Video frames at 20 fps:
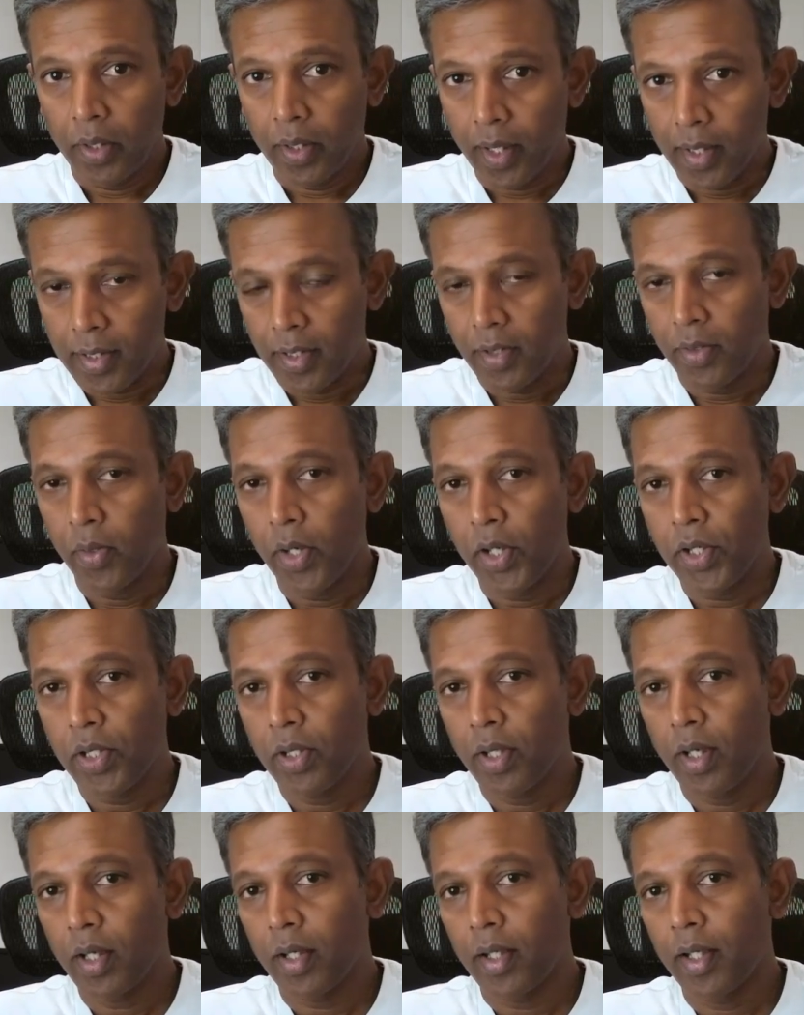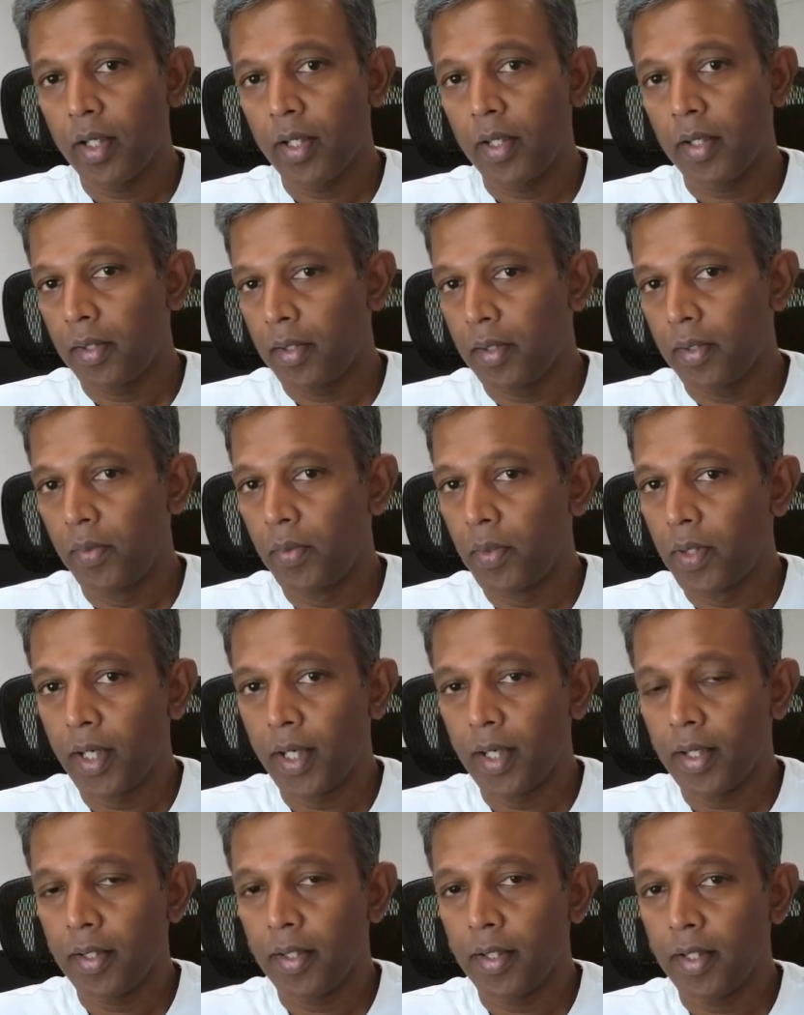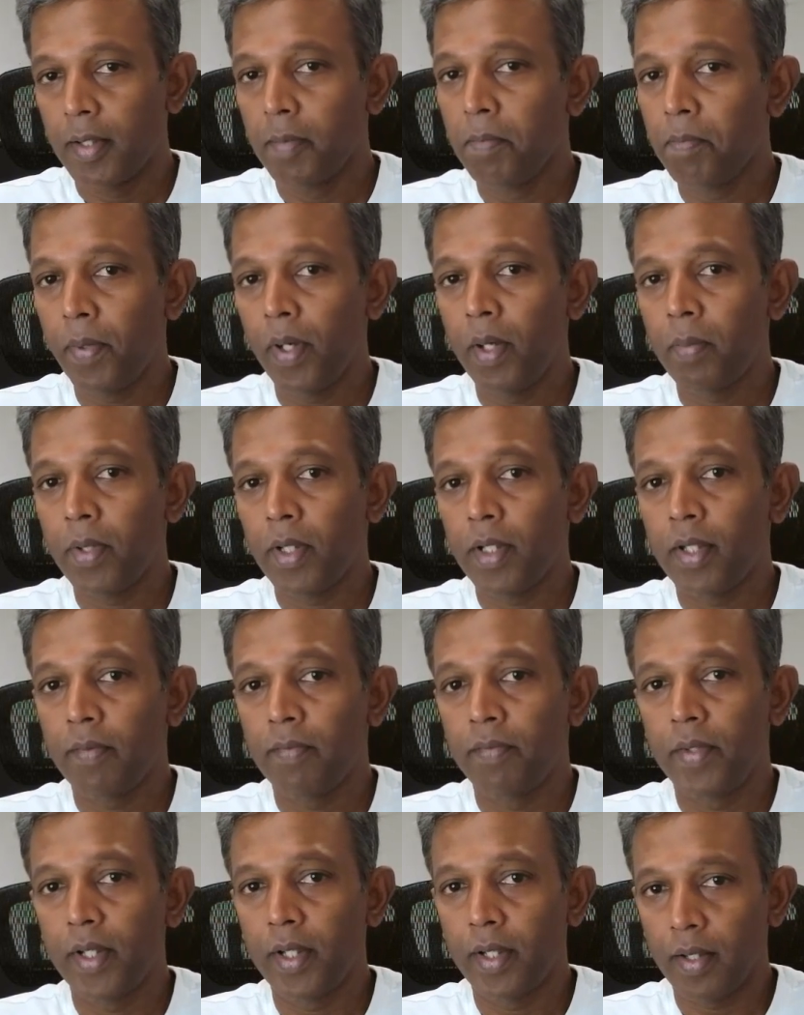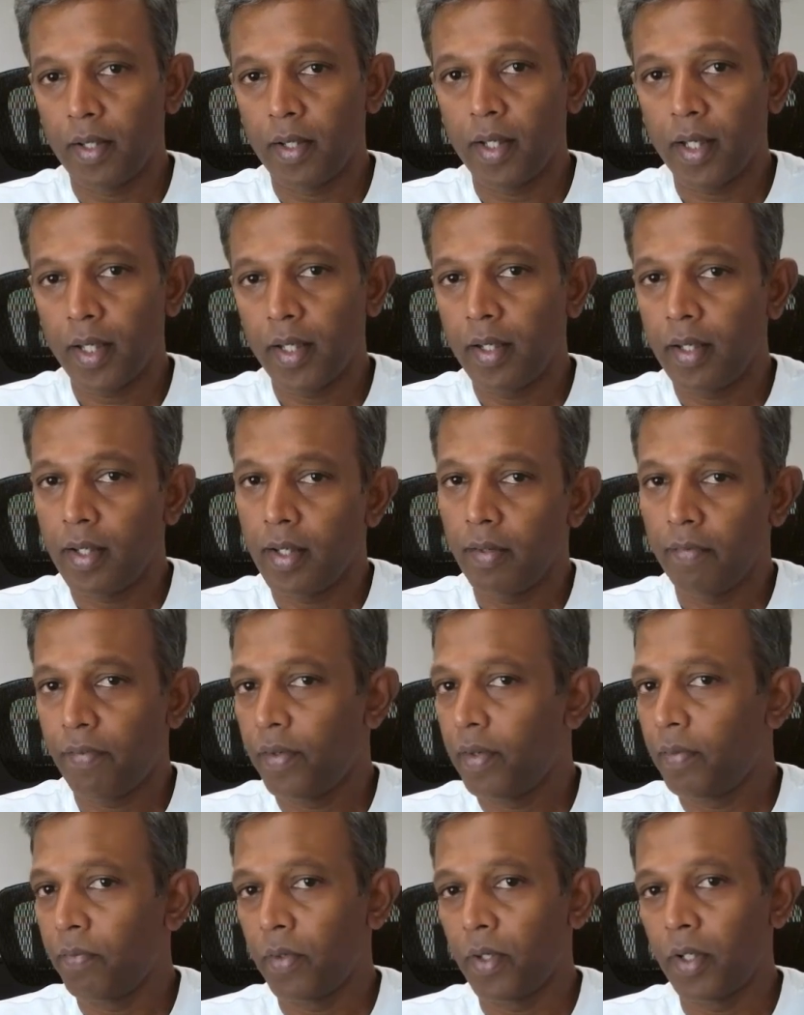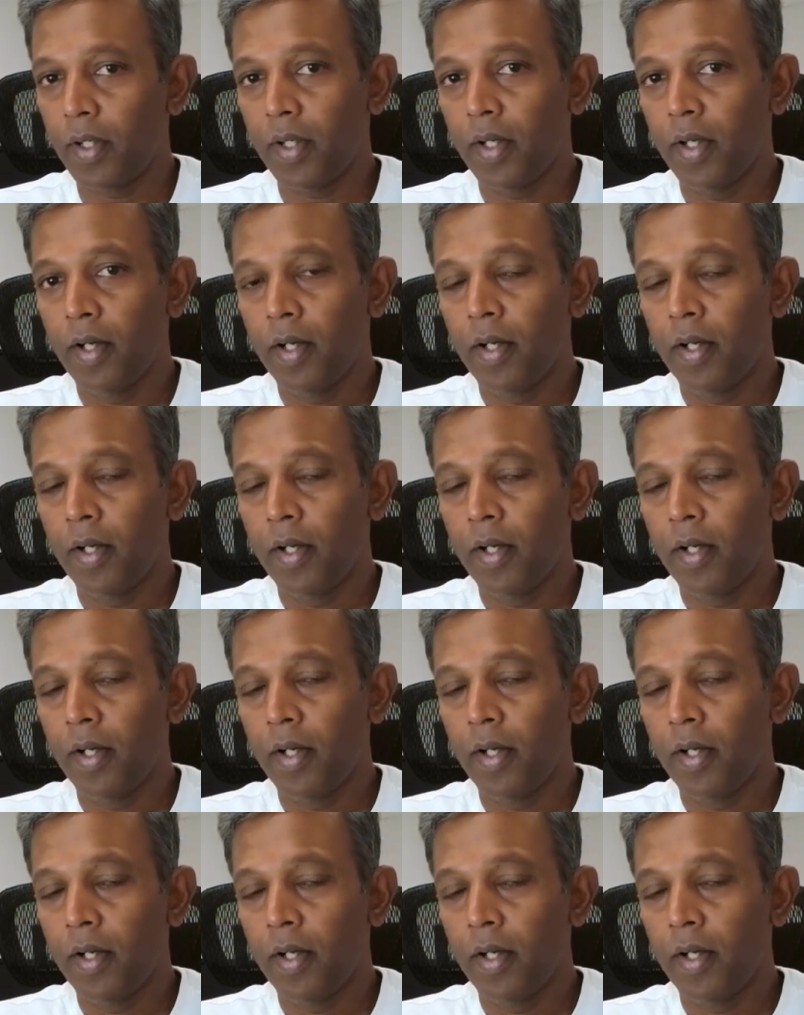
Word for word: as a solution architect, you can implement the well architected framework